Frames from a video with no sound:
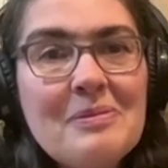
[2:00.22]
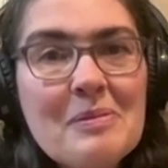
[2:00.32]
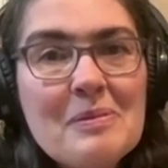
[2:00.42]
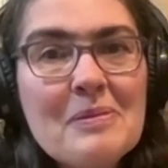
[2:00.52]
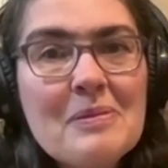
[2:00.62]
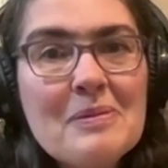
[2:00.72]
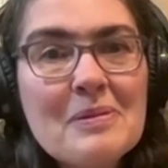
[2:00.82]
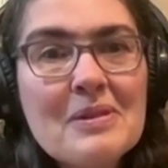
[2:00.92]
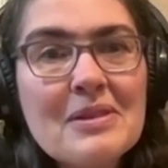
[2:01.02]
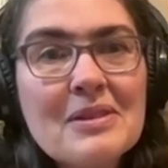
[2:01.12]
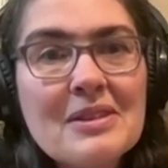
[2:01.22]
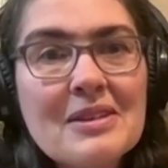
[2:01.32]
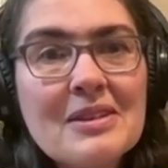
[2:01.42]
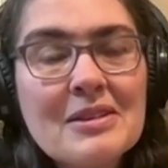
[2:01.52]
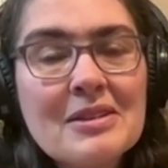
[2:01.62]

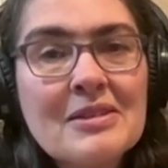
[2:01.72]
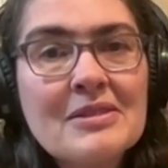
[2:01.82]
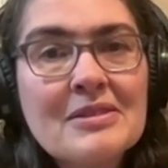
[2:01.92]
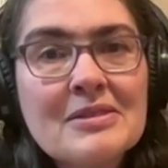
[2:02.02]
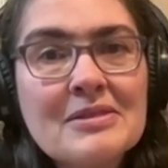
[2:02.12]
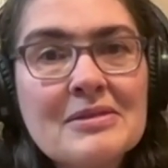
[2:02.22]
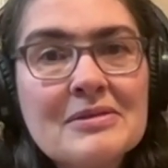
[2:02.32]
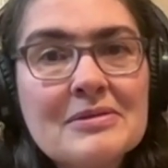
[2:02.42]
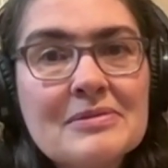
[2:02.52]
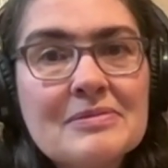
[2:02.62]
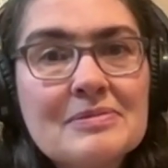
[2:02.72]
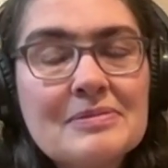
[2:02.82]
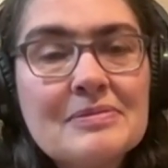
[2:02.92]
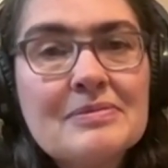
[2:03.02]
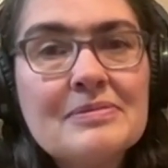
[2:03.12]

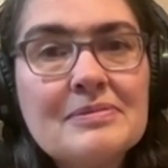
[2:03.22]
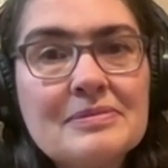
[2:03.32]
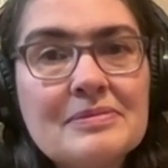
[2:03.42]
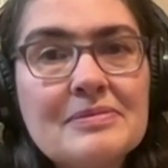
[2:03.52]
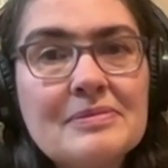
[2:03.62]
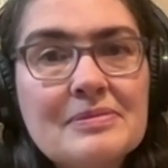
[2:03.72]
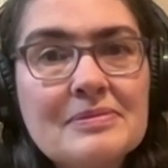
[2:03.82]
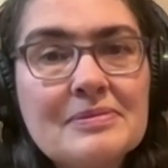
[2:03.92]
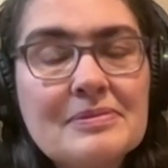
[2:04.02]
The person shown says nothing.